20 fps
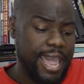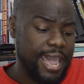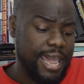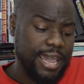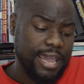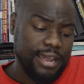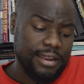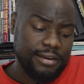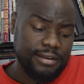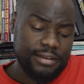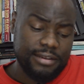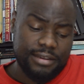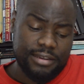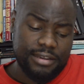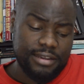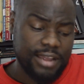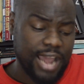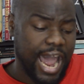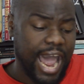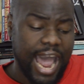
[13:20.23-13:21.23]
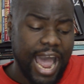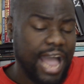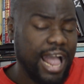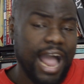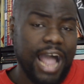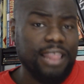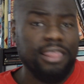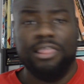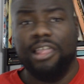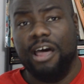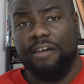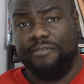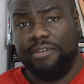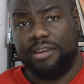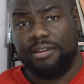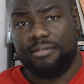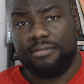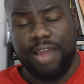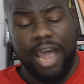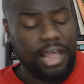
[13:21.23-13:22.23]
and I love
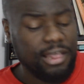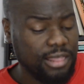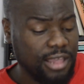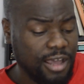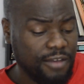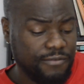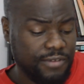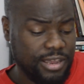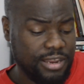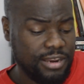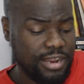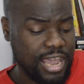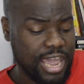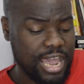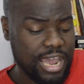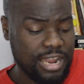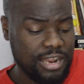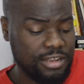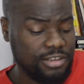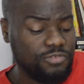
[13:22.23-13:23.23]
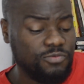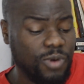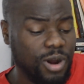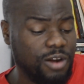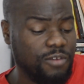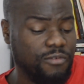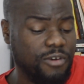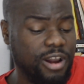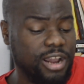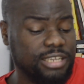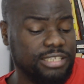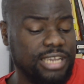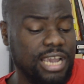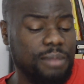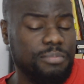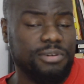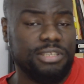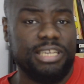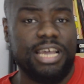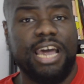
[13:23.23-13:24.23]
it. I love it. And it's one of the rare
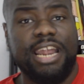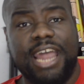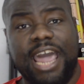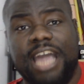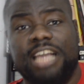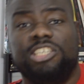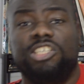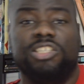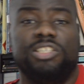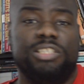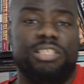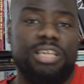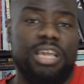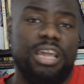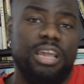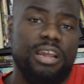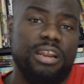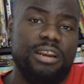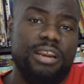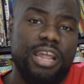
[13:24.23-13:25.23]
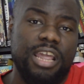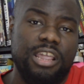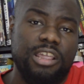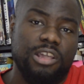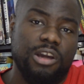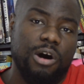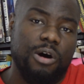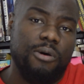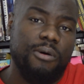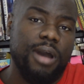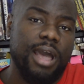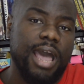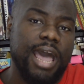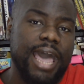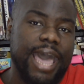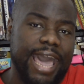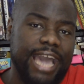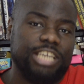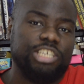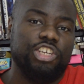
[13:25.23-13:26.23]
examples I'd actually seen Nino
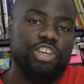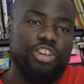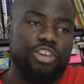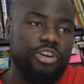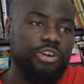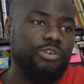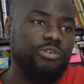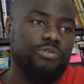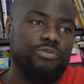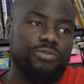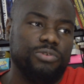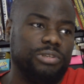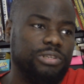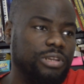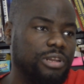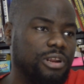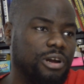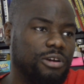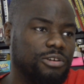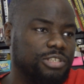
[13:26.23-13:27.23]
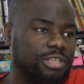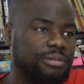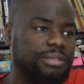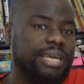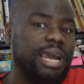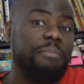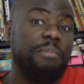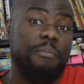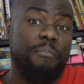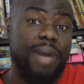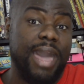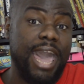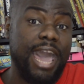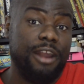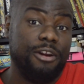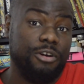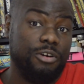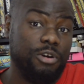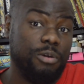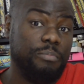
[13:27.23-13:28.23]
actually use, some type of
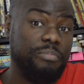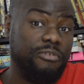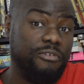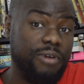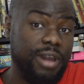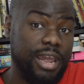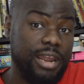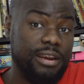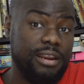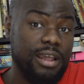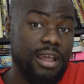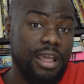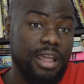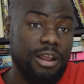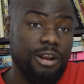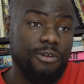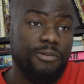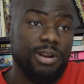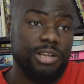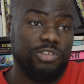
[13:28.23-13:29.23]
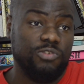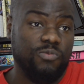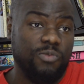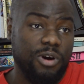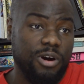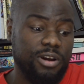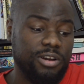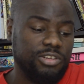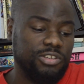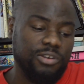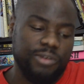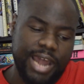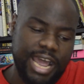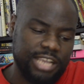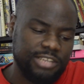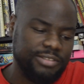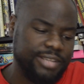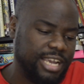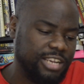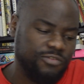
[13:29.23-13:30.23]
pattern or print, in his work. So
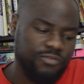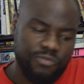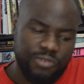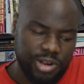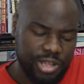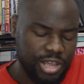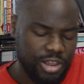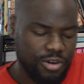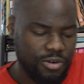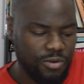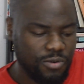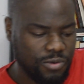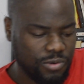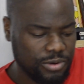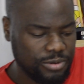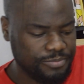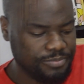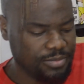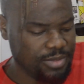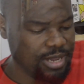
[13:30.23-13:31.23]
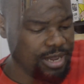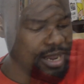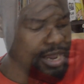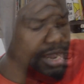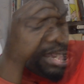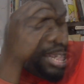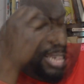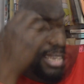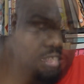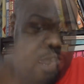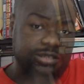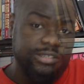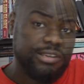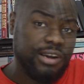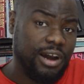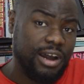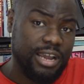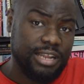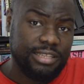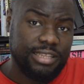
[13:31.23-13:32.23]
that's really cool. Now he's
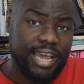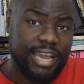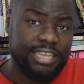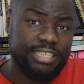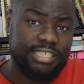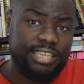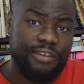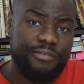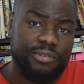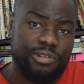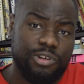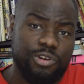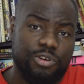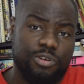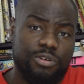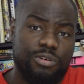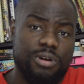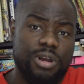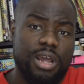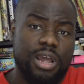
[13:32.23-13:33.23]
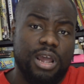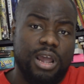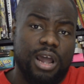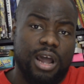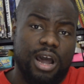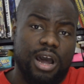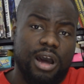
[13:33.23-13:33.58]
done like several little